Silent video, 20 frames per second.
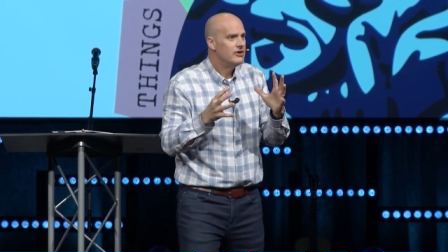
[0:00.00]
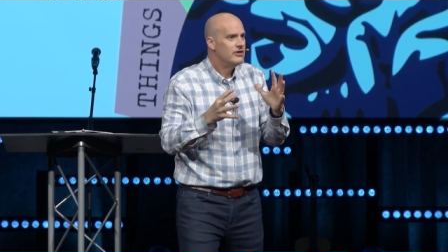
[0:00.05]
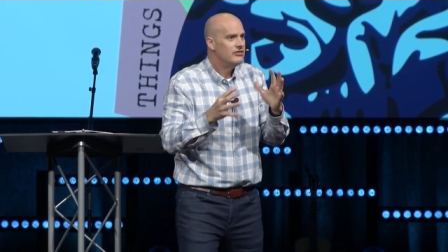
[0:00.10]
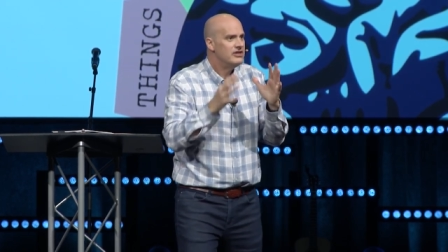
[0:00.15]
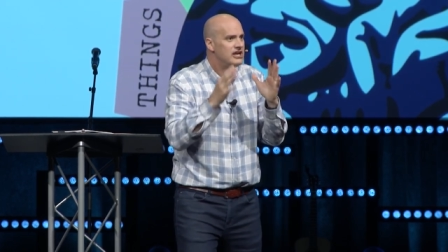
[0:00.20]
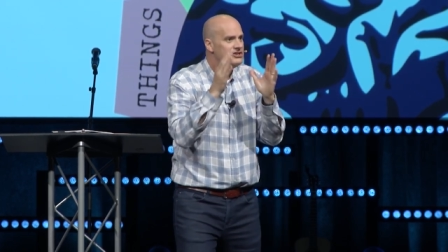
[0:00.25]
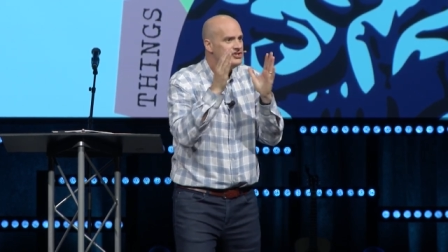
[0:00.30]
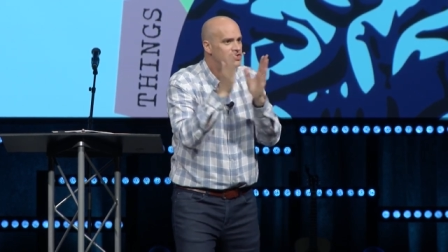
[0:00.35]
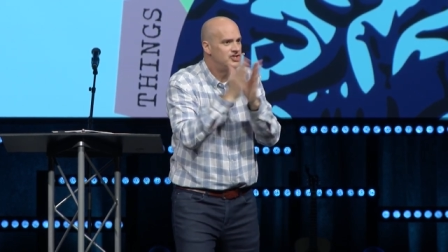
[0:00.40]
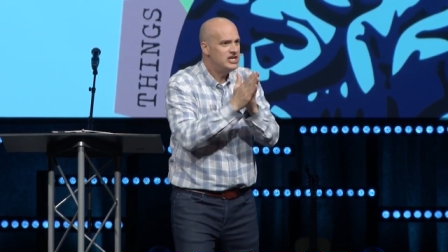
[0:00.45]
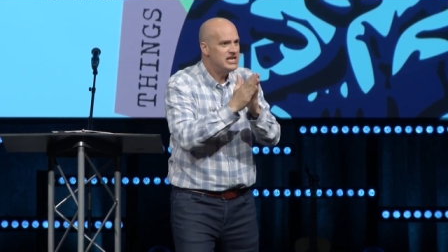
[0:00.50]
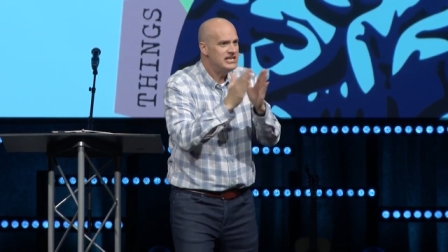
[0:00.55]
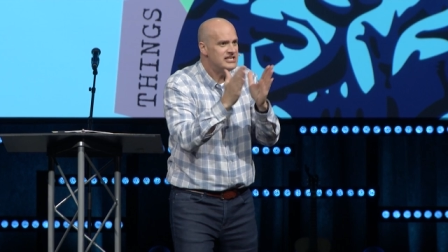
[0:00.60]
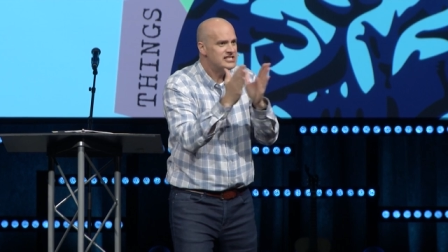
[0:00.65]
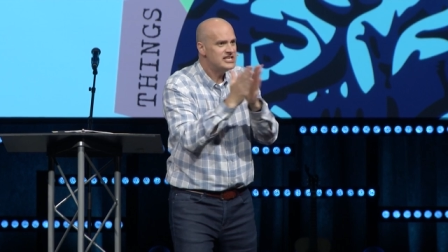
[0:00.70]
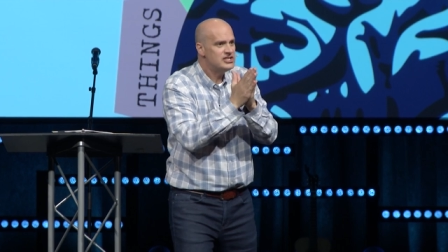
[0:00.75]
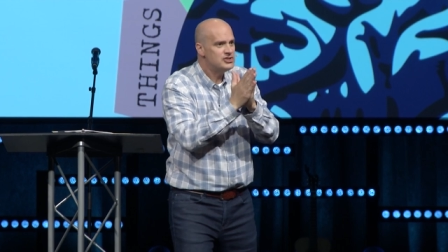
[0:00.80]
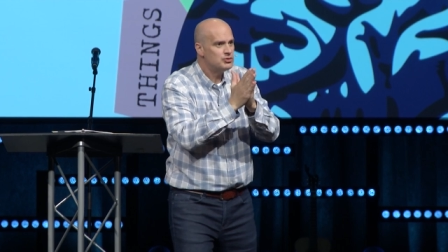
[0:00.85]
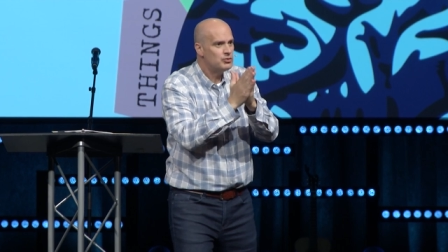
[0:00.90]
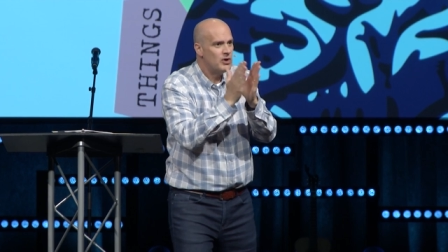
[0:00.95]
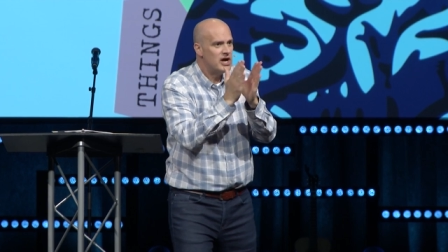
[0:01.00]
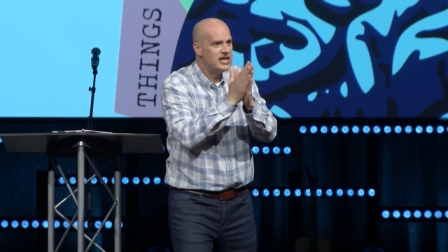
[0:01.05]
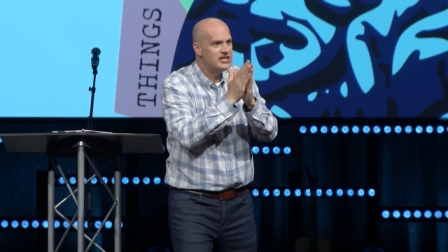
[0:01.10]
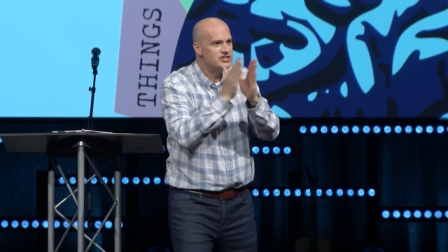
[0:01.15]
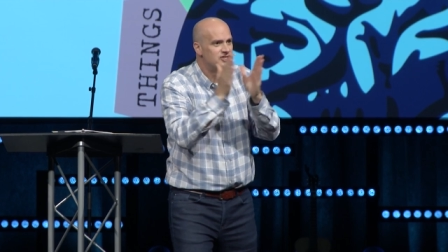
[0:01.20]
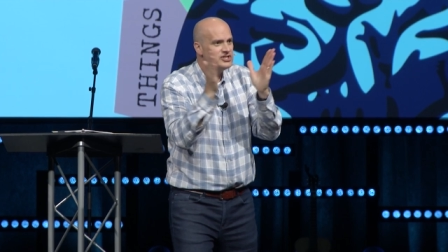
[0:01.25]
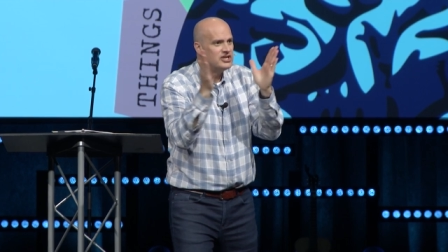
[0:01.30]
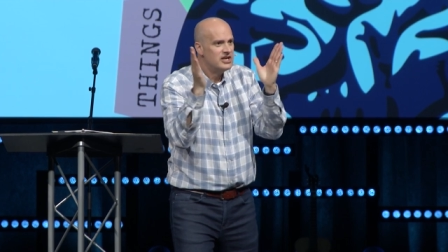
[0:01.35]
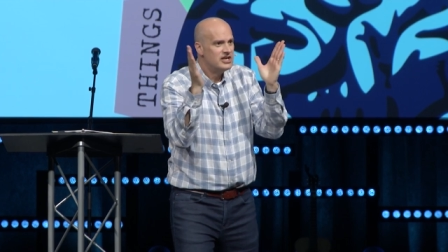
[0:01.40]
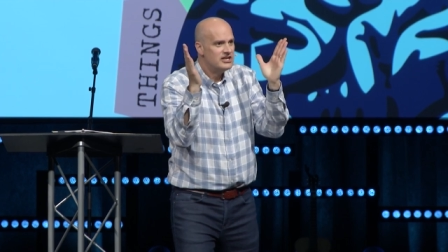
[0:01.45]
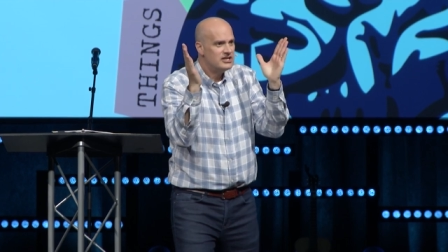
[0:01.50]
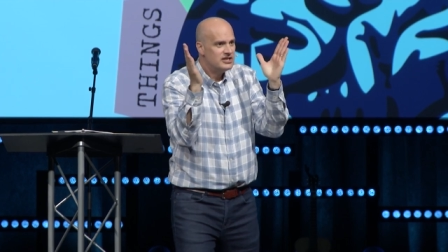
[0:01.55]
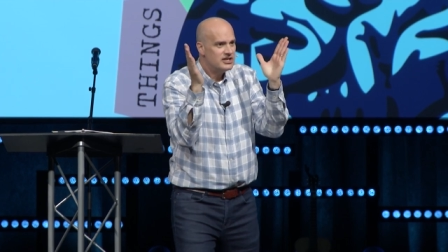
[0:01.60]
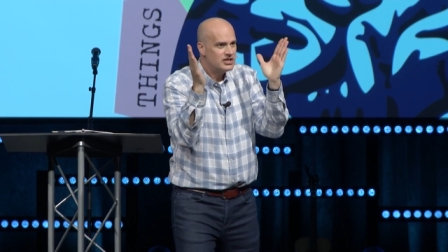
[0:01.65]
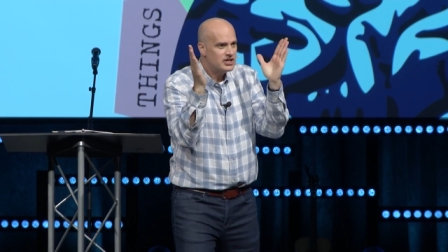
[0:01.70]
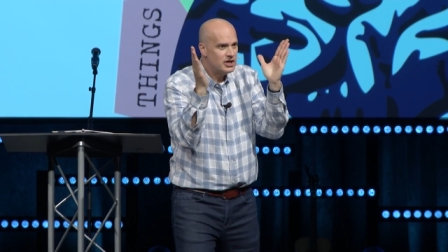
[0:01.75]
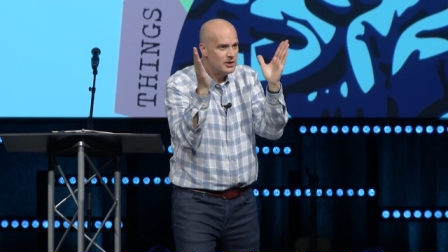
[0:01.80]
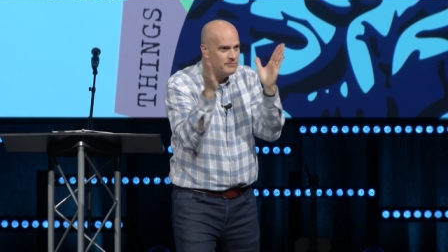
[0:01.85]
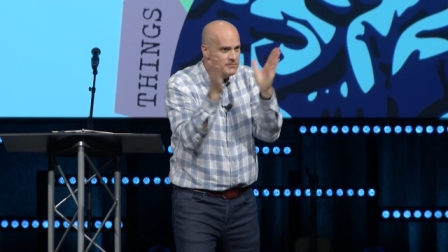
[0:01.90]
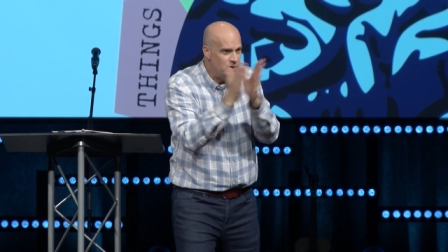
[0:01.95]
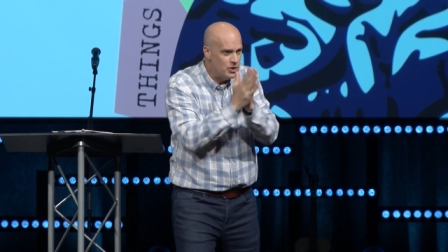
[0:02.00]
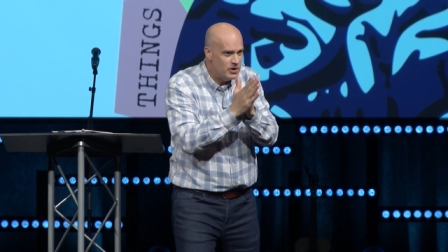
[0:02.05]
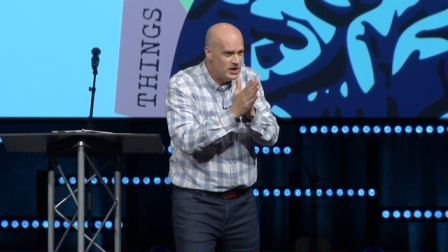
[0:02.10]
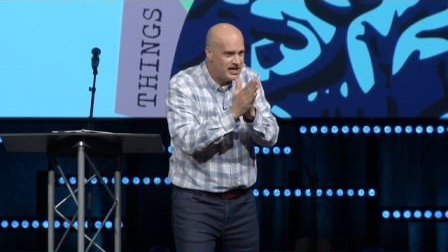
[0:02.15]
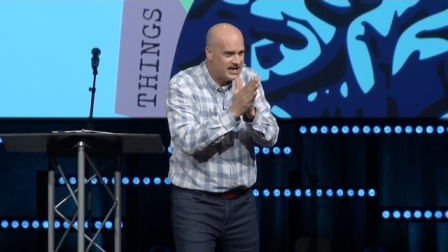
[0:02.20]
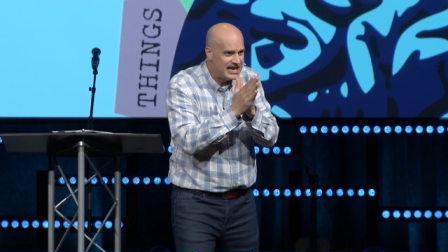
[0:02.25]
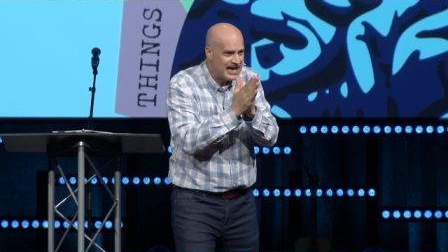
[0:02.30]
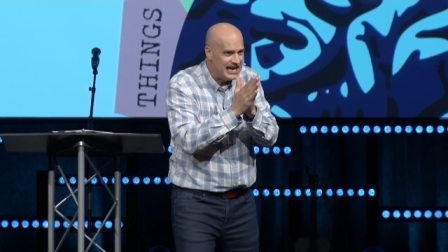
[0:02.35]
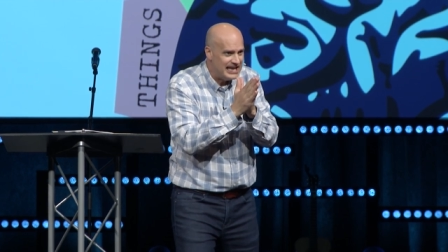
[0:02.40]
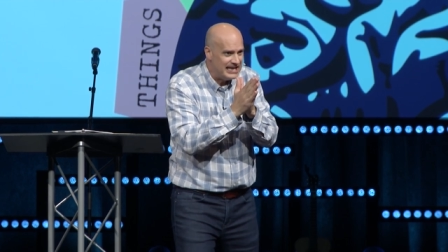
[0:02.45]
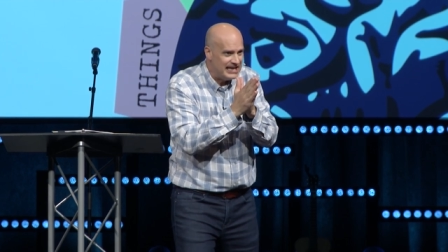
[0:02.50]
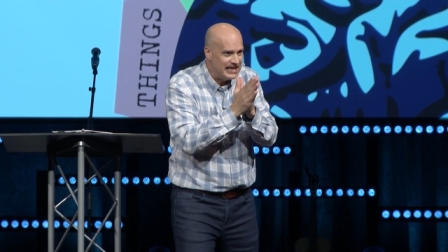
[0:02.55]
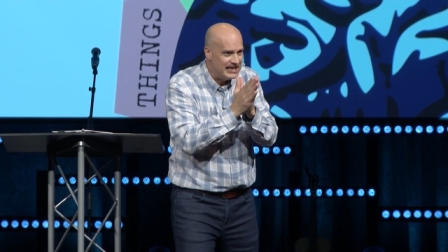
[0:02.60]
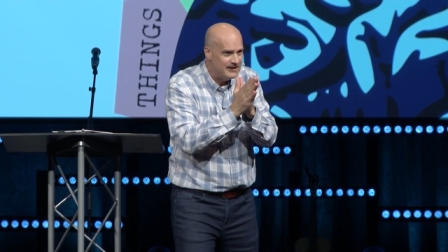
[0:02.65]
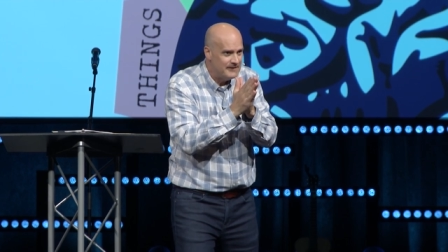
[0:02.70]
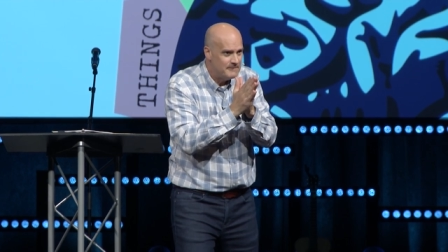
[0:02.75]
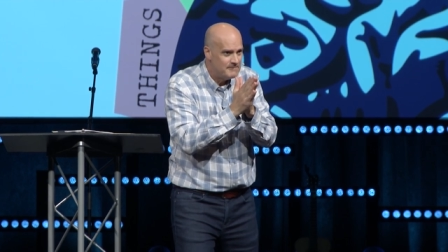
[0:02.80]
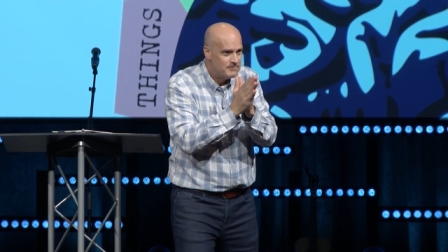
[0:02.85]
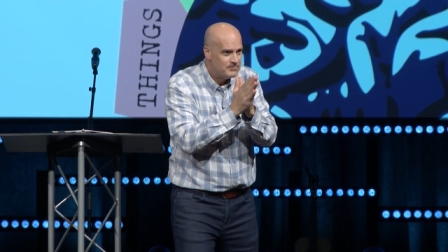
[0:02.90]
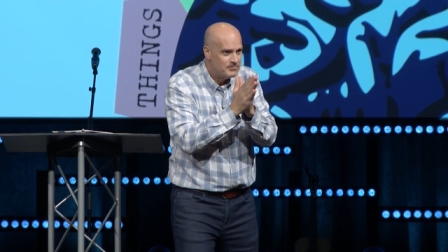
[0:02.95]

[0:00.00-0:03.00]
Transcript: that Jesus was communicating,